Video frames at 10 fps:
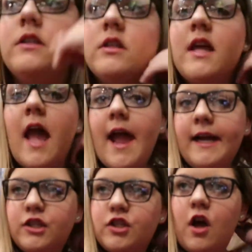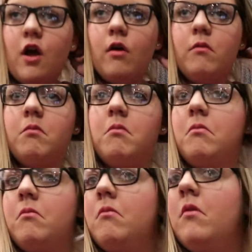Okay, so
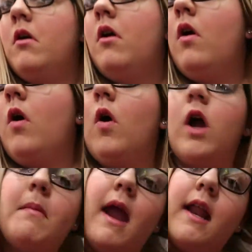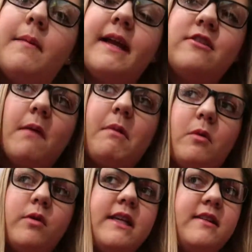we made a pit stop at
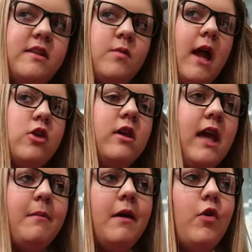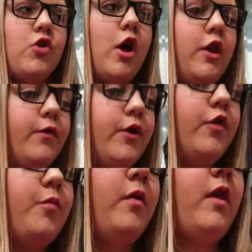Maurice's. We actually came here for Charlotte
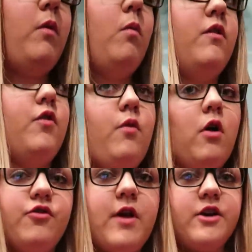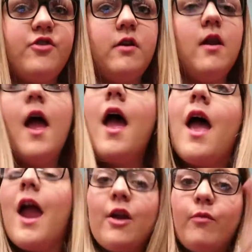Russe, but then we went the wrong direction
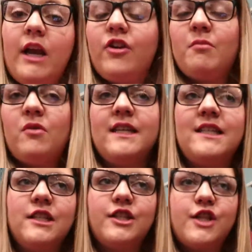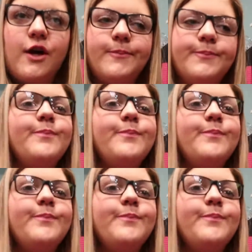and ran into Maurice's, so